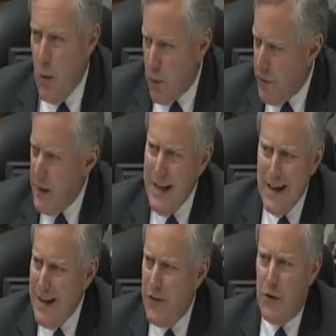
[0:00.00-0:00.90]
Were there
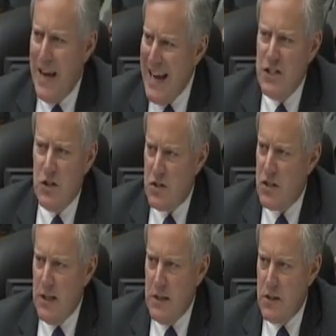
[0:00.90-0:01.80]
any other
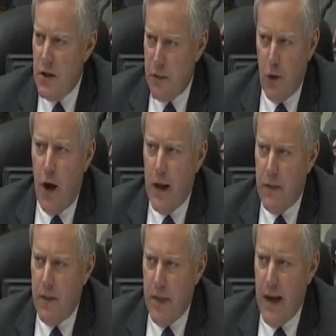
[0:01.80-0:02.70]
agencies that
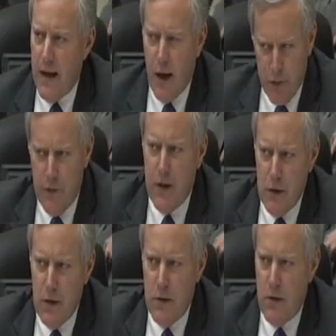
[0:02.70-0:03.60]
thought that other
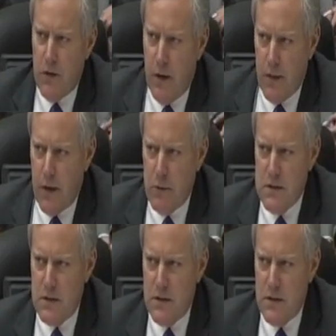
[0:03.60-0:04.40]
than you, that thought that